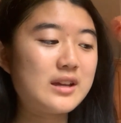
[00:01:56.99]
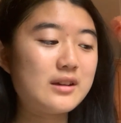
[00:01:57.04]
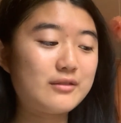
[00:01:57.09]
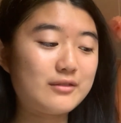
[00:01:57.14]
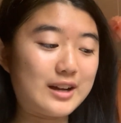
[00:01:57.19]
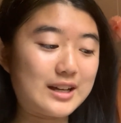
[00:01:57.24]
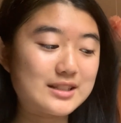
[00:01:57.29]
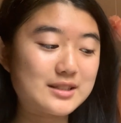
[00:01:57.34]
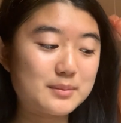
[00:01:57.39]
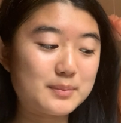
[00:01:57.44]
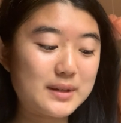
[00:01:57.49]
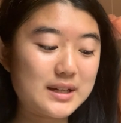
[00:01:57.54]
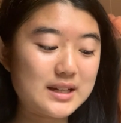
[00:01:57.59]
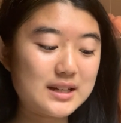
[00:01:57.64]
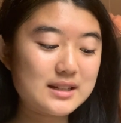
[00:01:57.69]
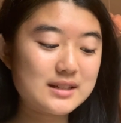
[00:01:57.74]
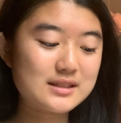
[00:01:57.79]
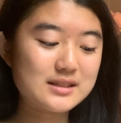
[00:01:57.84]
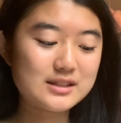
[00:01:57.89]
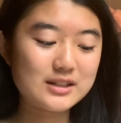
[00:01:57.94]

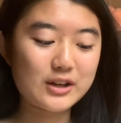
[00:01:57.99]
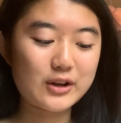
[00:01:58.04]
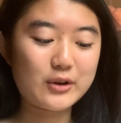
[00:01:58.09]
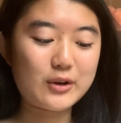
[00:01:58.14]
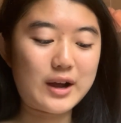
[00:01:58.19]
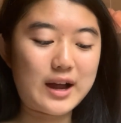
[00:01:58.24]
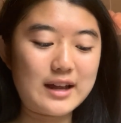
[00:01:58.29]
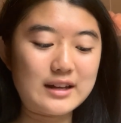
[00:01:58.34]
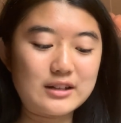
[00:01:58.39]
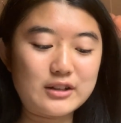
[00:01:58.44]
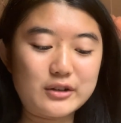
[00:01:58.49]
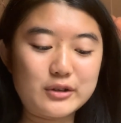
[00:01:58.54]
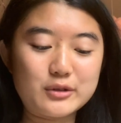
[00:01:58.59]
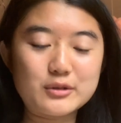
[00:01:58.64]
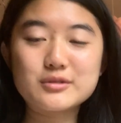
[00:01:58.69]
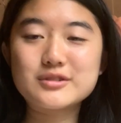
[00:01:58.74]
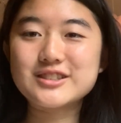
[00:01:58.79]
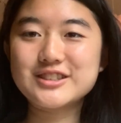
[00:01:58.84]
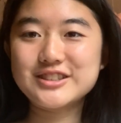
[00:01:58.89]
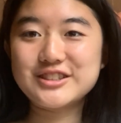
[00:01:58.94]
recipes, so I
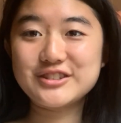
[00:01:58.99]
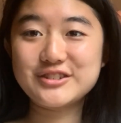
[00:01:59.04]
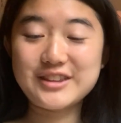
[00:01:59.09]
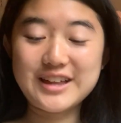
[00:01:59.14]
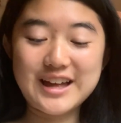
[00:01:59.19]
know to do